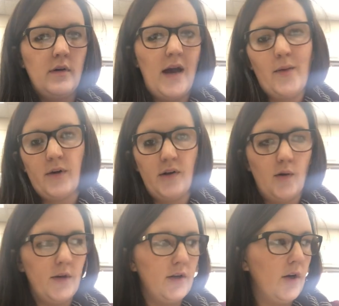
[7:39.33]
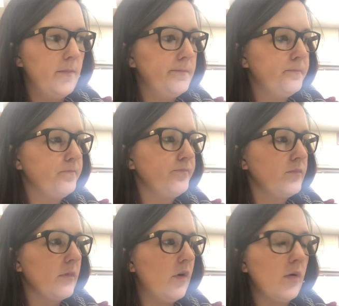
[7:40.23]
I want to know what you know.
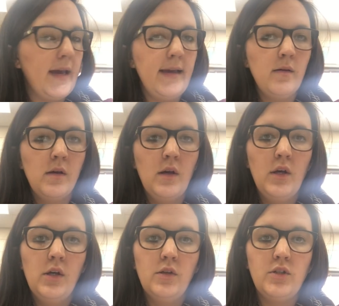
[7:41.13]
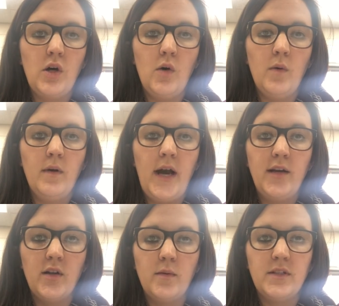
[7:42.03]
Okay? So I
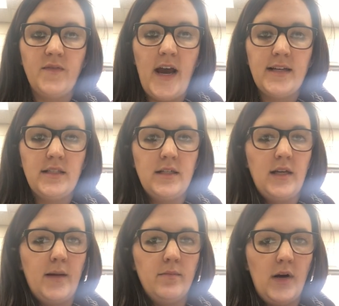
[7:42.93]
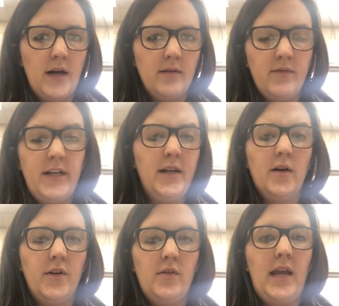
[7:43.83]
know that was fast and I'm on video
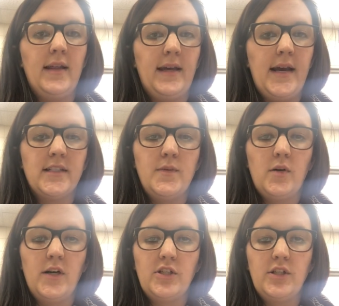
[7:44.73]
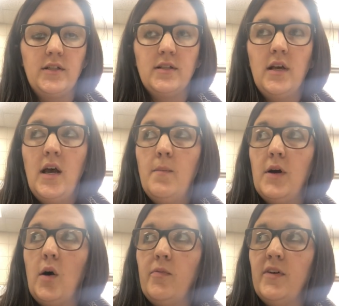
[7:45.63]
and you can't like ask me questions, but
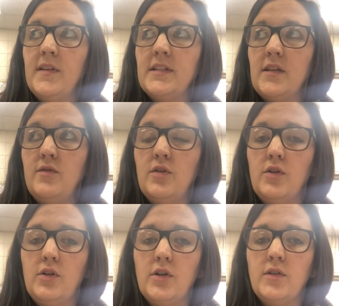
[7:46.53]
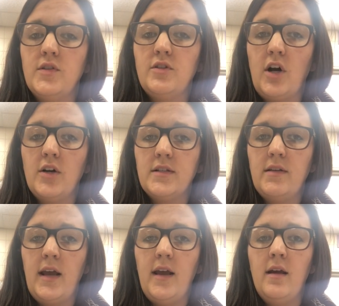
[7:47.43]
hopefully this gives you a good start
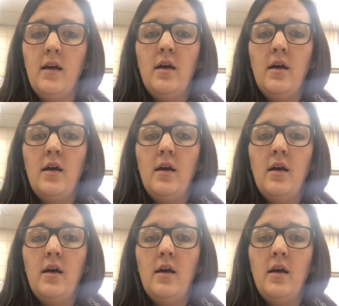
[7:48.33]
today.